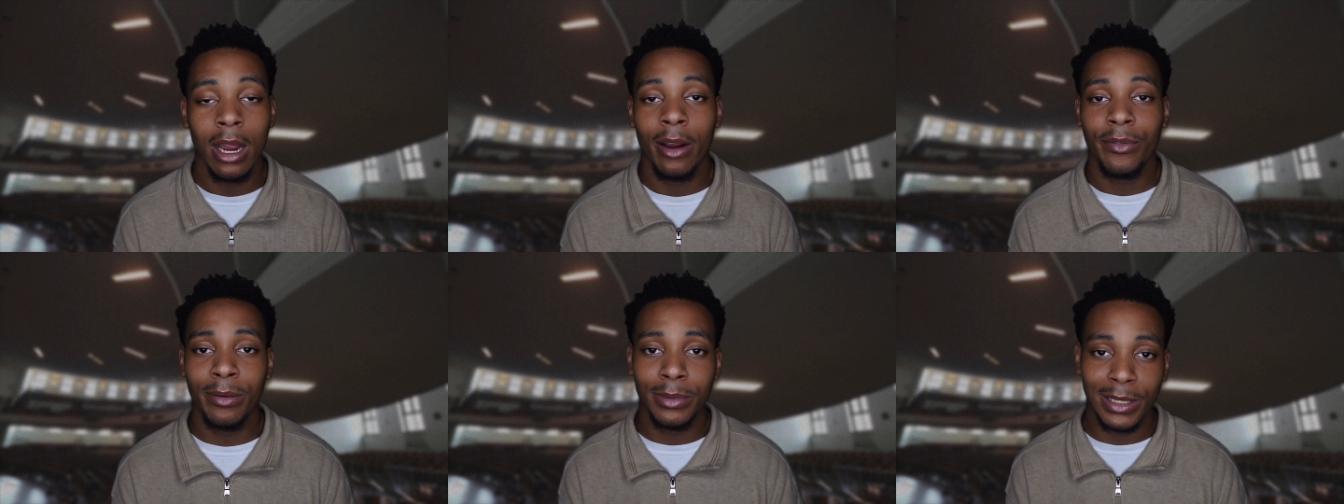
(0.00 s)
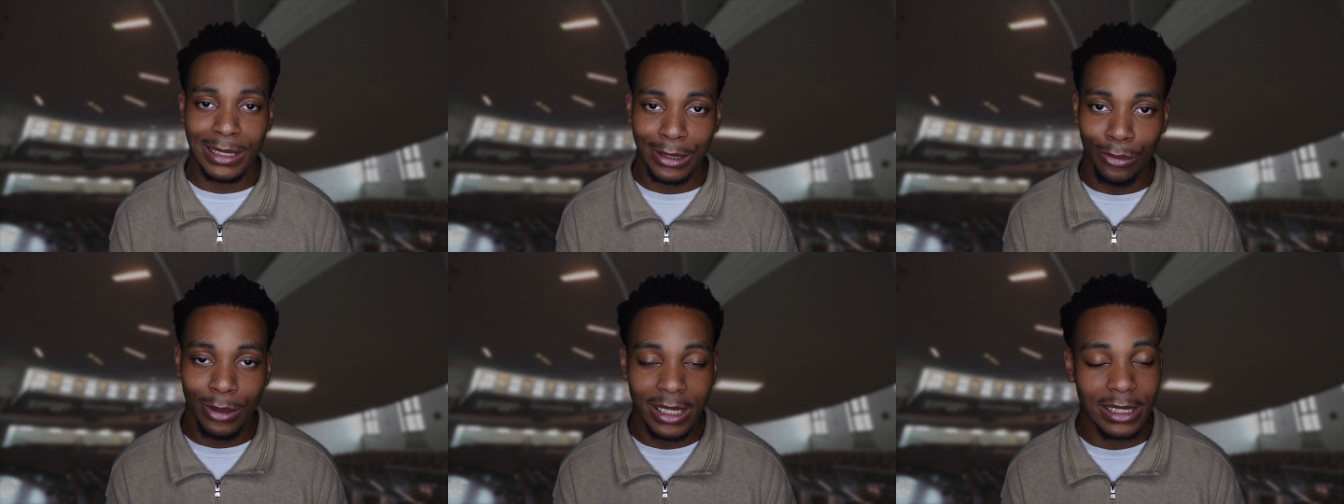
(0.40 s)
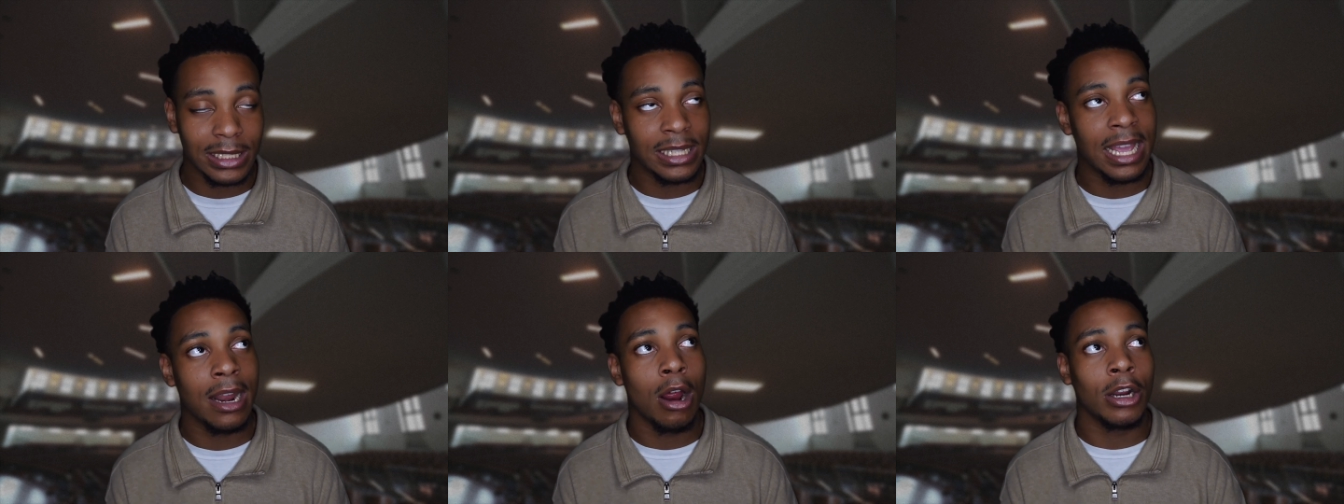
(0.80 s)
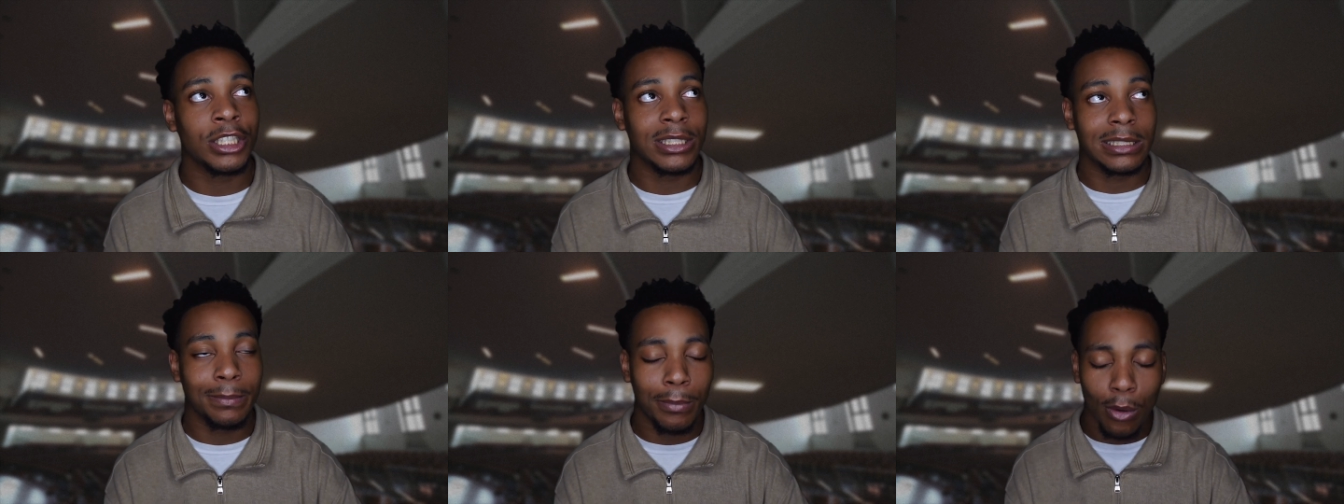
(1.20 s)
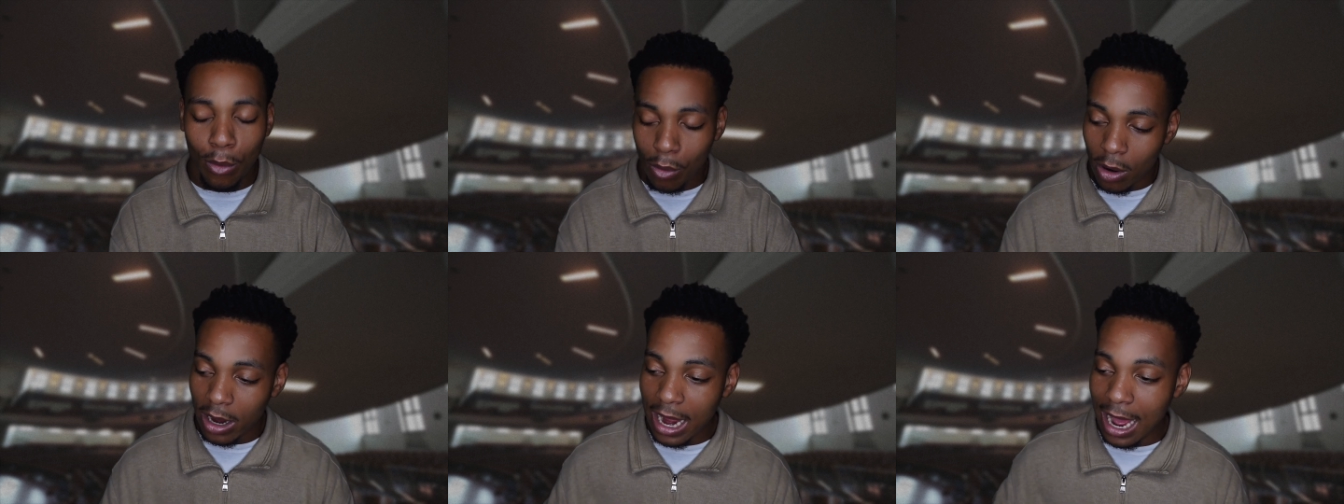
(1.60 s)
from the students that are just
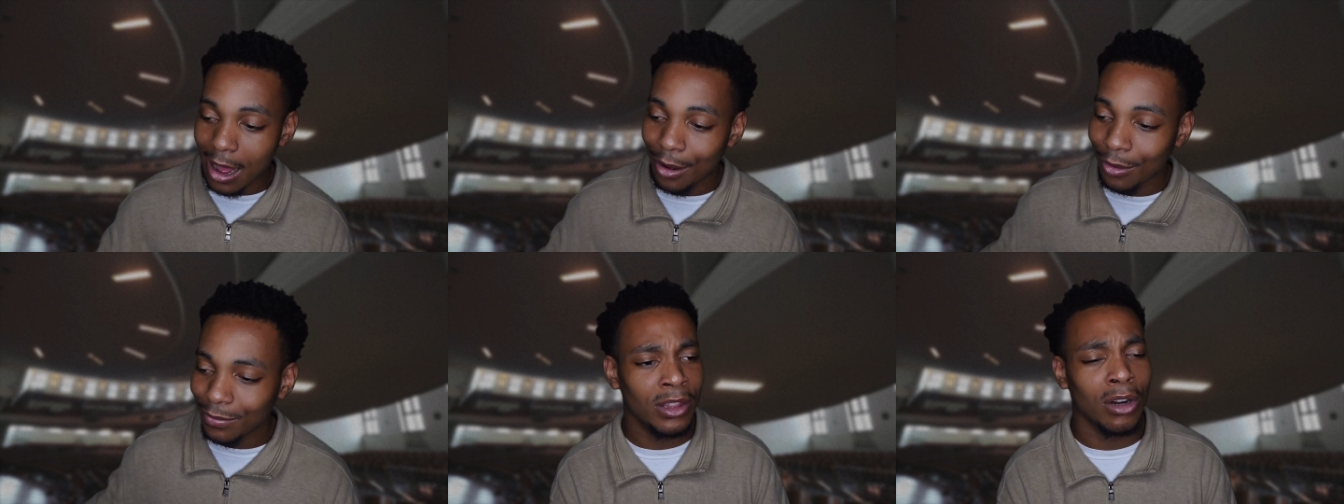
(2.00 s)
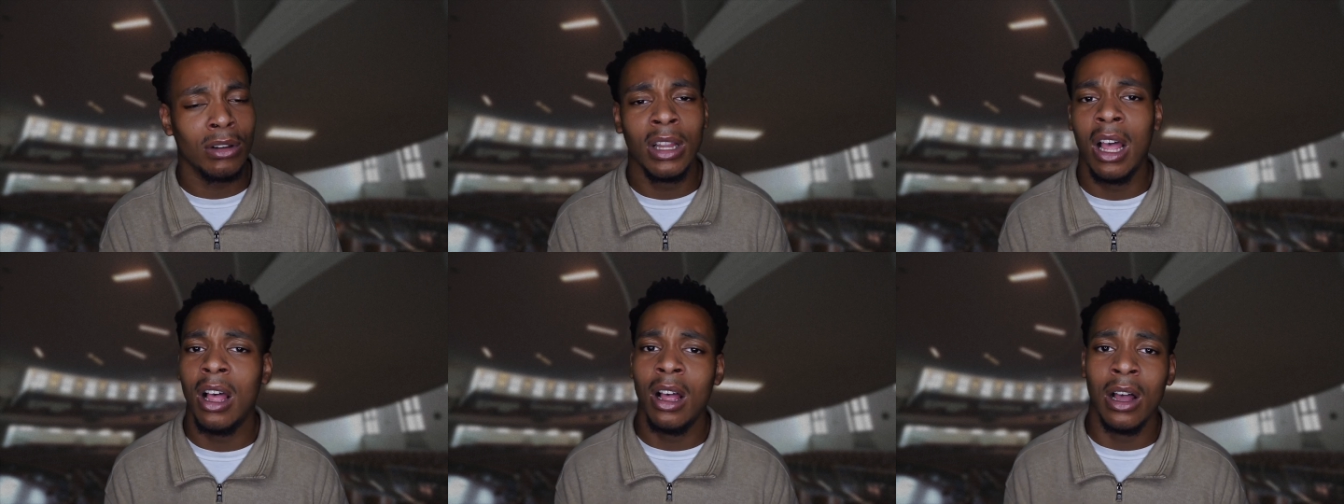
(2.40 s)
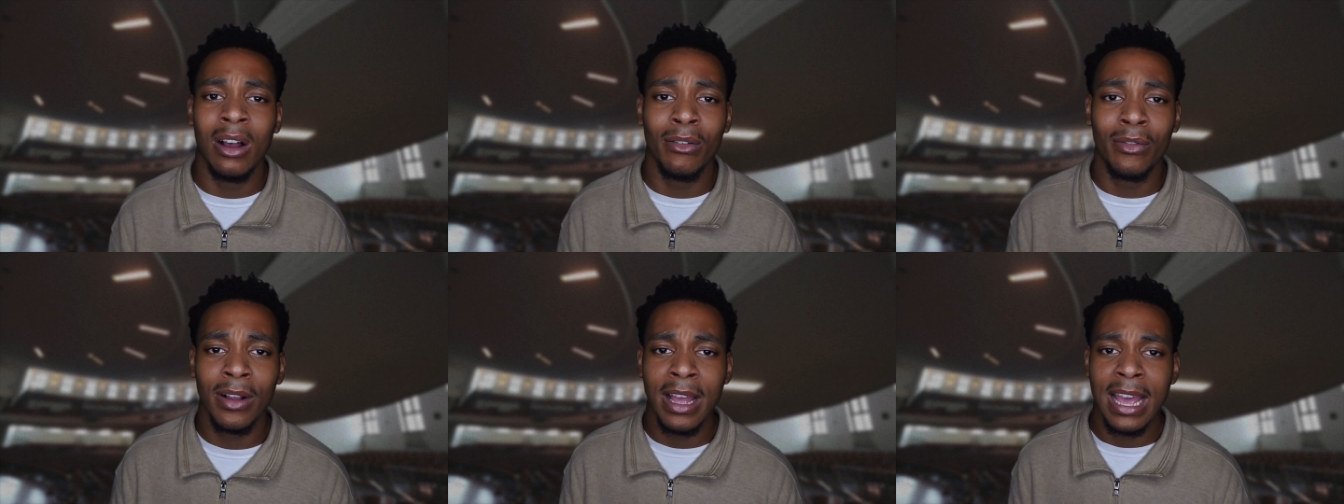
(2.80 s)
pouring out their love